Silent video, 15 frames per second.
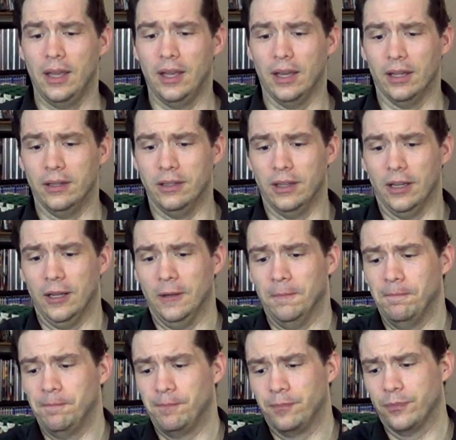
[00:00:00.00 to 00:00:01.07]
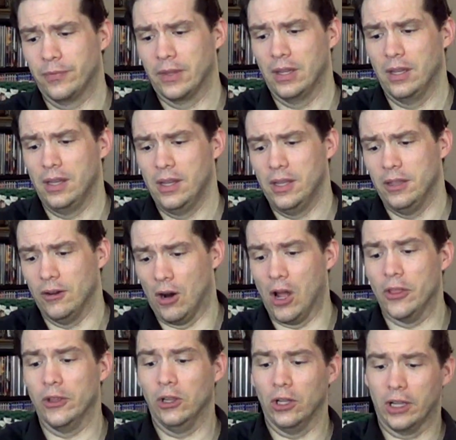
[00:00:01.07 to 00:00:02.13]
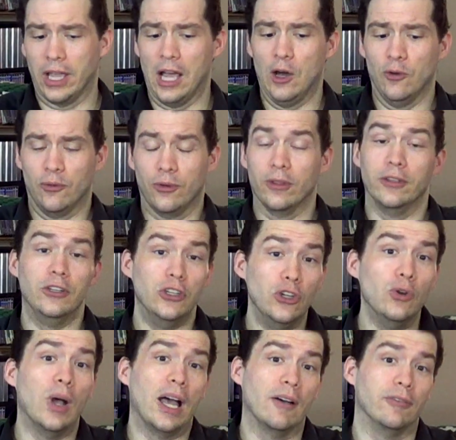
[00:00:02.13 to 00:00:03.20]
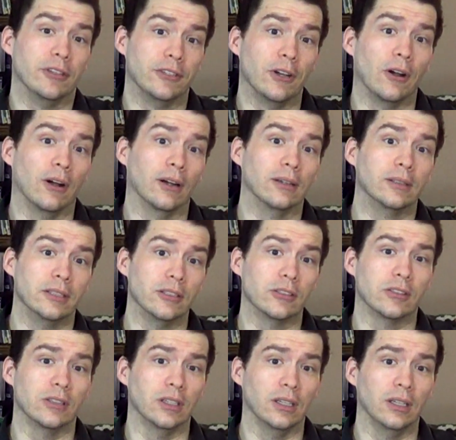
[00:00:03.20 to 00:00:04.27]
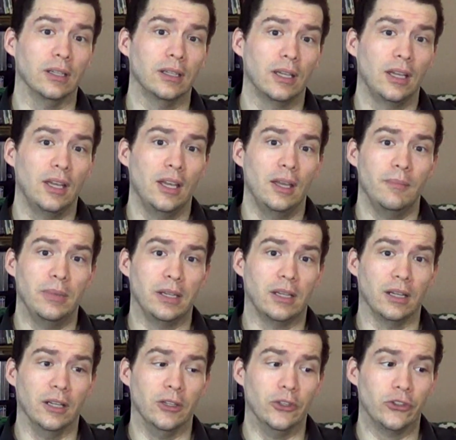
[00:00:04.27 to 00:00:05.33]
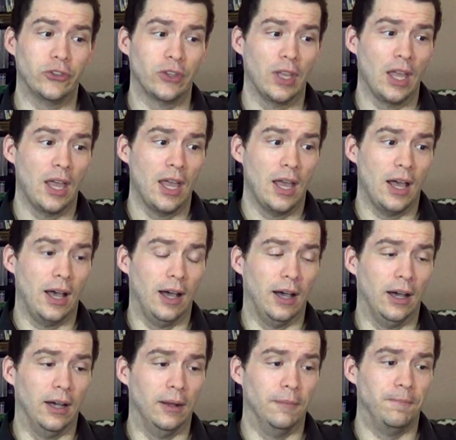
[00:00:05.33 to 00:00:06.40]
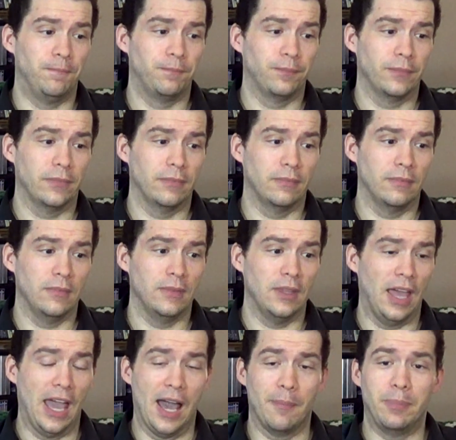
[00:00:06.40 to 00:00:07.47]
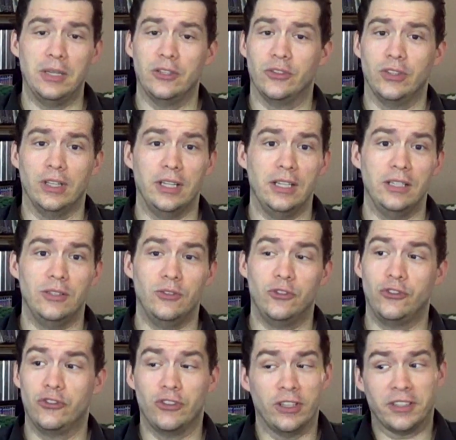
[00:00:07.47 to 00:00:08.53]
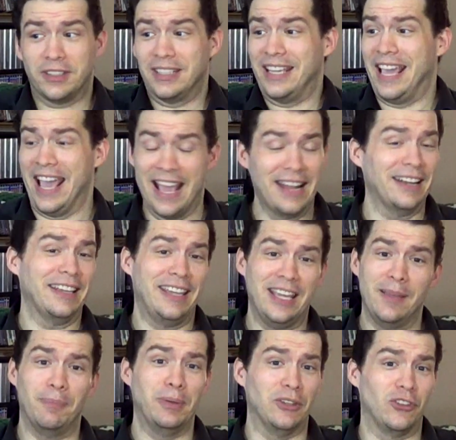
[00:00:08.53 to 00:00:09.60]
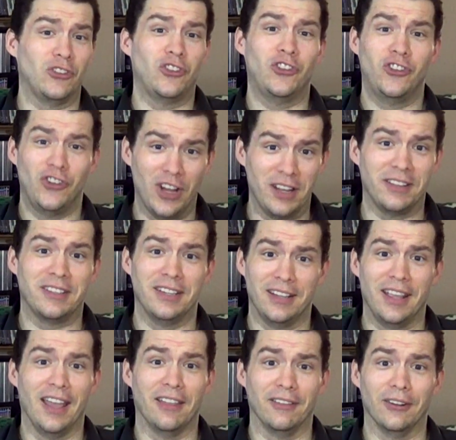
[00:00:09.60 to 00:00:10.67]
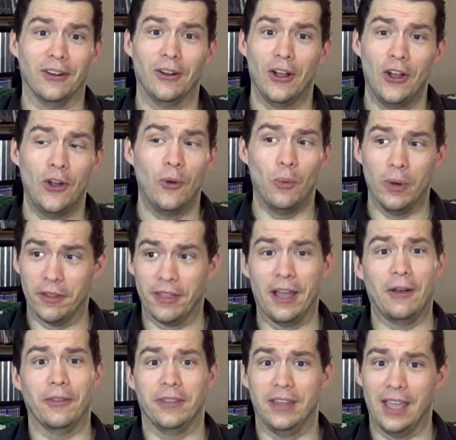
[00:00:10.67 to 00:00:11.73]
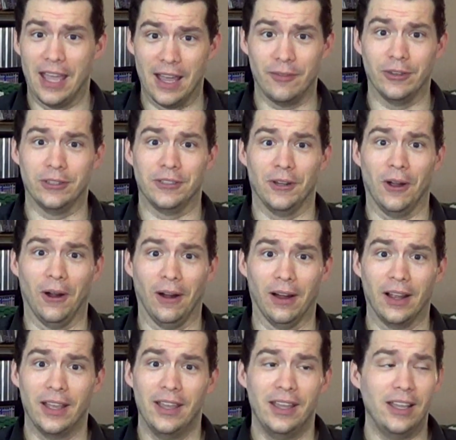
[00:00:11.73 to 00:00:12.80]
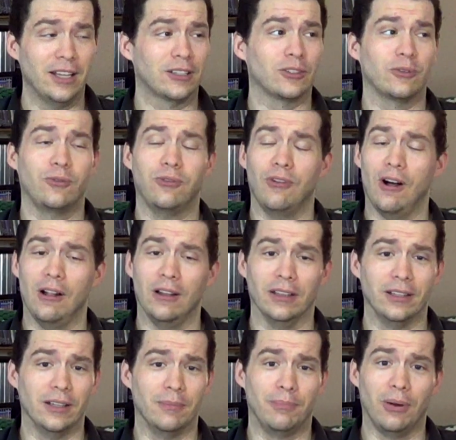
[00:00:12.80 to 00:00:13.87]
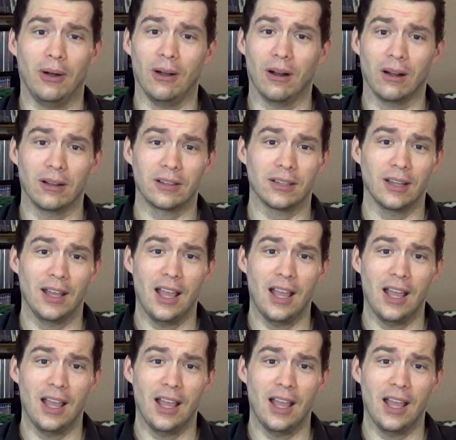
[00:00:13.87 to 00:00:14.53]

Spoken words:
And, they're on the lookout for the new Avatar, you see. Because, Happy City just can't keep its shit together without the Avatar. It's fallen apart.